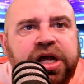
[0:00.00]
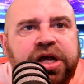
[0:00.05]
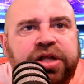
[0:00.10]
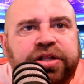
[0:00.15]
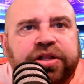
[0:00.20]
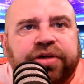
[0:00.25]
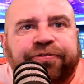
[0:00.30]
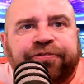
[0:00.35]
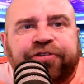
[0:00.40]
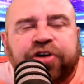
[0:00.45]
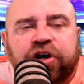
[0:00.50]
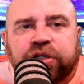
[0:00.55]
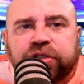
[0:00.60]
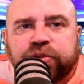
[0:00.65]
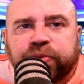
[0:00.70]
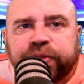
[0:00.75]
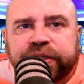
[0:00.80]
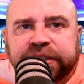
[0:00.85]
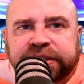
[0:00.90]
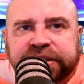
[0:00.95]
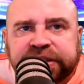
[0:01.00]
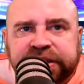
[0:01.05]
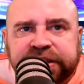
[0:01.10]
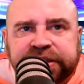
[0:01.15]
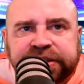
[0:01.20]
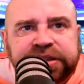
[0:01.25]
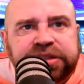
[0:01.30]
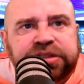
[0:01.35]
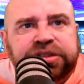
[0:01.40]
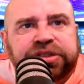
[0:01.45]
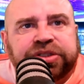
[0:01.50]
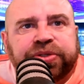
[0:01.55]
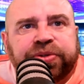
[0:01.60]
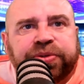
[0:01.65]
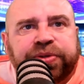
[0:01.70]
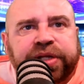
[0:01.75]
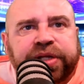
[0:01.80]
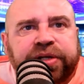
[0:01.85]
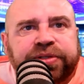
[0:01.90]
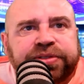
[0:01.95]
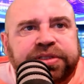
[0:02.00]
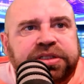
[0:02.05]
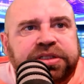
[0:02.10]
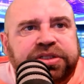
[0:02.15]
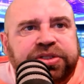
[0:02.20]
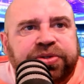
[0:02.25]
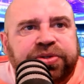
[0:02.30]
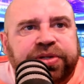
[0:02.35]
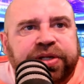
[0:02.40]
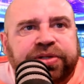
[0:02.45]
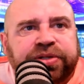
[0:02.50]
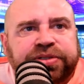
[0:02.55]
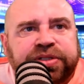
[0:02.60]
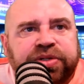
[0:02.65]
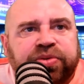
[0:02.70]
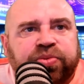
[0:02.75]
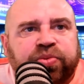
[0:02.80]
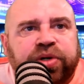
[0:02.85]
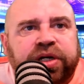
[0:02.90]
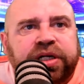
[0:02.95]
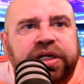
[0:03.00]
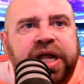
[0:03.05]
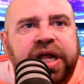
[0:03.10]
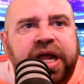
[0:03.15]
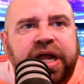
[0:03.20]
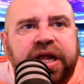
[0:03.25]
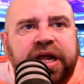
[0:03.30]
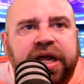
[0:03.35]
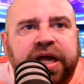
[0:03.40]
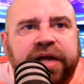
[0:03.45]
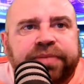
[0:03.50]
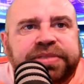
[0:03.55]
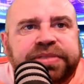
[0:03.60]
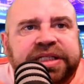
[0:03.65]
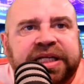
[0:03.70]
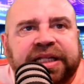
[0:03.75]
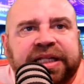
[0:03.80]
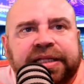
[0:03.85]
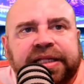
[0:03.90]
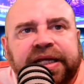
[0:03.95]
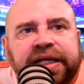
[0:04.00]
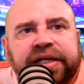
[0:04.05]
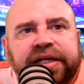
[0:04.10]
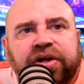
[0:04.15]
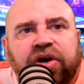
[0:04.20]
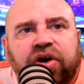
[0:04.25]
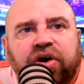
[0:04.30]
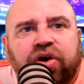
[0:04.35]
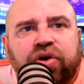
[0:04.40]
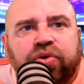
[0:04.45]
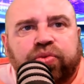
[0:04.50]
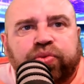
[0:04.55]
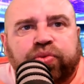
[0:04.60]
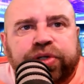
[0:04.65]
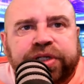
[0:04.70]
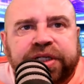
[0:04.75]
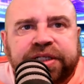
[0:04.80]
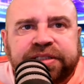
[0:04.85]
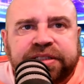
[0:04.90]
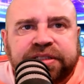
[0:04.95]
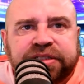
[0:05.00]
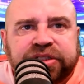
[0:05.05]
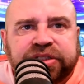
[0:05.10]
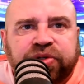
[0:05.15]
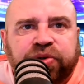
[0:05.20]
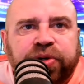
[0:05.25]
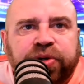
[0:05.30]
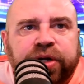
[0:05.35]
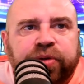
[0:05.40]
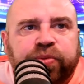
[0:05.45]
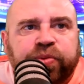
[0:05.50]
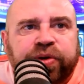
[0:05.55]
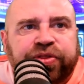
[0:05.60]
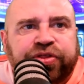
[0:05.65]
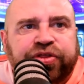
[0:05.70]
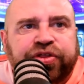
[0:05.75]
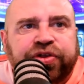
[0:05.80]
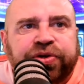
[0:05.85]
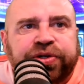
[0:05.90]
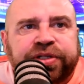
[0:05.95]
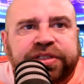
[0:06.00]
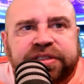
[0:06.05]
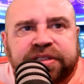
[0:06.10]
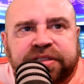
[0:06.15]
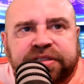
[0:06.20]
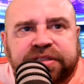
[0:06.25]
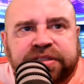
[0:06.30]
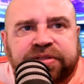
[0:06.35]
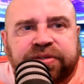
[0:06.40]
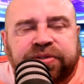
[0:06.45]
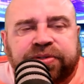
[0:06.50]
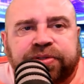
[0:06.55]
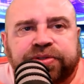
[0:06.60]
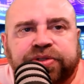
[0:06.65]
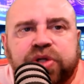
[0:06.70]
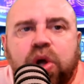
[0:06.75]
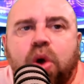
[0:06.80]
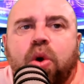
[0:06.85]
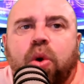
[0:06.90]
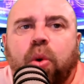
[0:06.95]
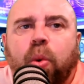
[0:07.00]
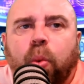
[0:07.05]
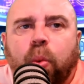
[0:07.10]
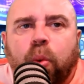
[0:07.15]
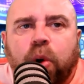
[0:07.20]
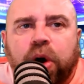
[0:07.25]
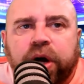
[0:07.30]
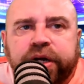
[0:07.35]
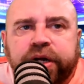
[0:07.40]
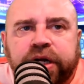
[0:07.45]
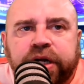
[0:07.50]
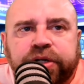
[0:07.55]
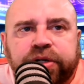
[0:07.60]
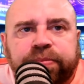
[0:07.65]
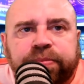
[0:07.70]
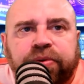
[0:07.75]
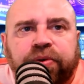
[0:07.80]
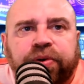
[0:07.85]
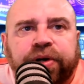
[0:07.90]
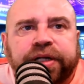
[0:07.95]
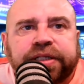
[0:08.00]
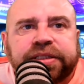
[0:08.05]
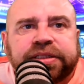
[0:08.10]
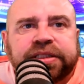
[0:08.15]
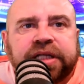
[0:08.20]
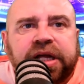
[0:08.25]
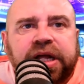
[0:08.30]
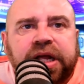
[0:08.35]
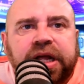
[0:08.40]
The following season, 2000-2001, Hemsky led all rookies in scoring with 36 goals, 100 points.